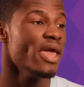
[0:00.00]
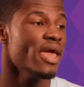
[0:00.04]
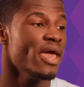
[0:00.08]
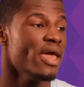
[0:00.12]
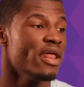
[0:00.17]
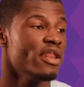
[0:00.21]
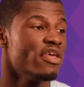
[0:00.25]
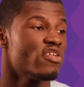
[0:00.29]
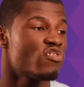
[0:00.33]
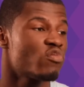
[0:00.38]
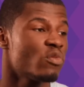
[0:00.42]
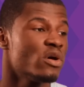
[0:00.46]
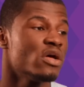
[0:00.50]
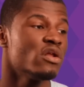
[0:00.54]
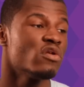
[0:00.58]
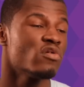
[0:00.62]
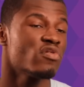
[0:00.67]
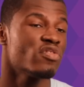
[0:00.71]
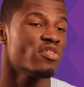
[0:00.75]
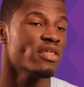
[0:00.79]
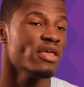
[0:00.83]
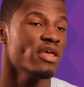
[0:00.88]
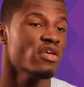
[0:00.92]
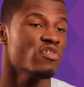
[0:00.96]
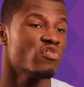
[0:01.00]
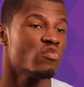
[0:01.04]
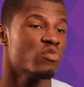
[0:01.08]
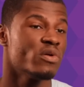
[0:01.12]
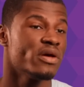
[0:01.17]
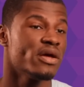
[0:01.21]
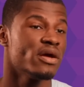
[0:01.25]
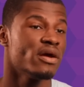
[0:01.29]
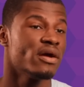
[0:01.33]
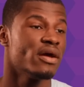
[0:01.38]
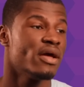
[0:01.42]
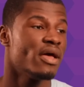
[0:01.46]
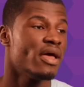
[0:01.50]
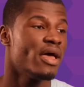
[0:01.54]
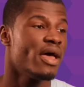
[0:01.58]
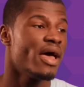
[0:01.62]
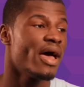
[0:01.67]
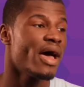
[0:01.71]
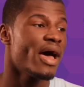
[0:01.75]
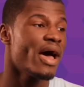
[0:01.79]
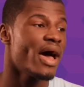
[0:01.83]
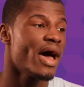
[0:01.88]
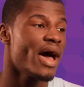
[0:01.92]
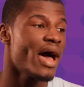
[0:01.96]
and it's one of those things where
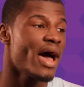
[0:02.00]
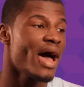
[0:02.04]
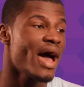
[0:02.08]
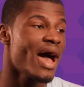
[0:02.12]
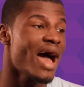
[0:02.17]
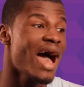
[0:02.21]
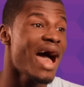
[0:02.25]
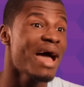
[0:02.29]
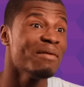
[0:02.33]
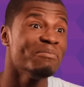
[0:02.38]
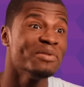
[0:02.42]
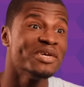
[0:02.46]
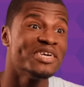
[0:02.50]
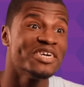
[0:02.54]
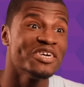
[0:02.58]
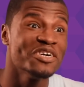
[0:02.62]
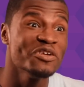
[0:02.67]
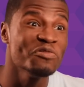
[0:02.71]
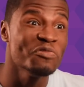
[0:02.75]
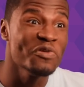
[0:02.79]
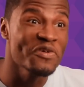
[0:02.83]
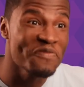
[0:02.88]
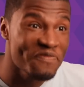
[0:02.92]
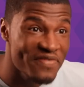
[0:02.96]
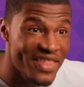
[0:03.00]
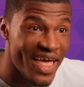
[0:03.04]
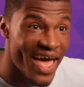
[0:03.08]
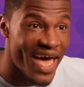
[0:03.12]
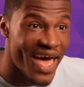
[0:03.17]
I'm good with